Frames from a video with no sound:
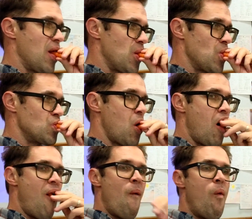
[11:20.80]
the
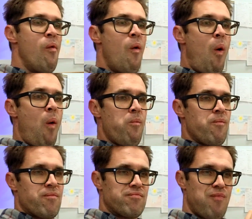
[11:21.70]
faster. That's the best
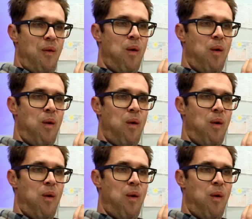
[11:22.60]
step.